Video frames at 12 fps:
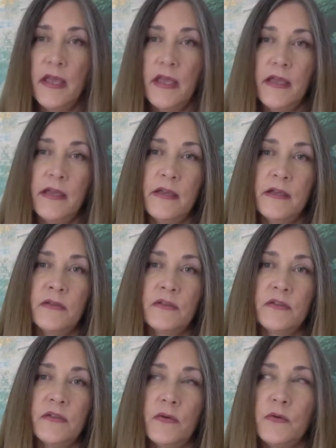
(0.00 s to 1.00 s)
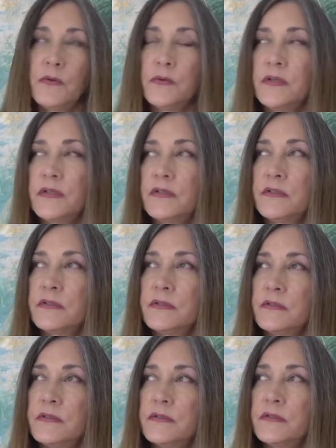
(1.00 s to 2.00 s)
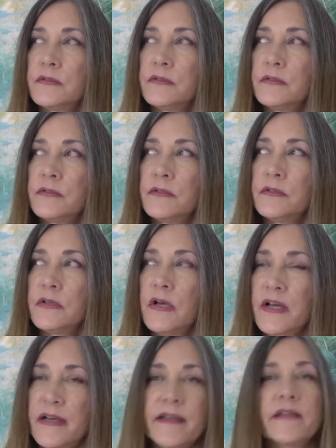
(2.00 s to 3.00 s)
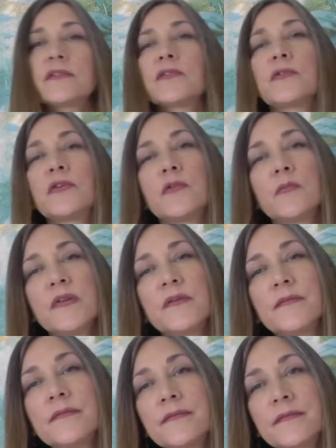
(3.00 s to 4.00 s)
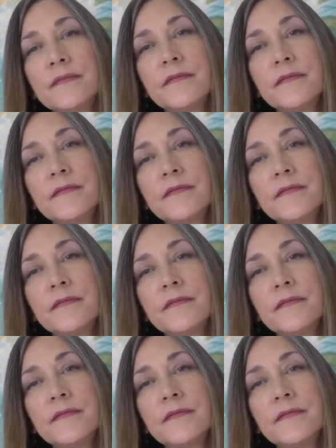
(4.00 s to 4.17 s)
And so I, as her human,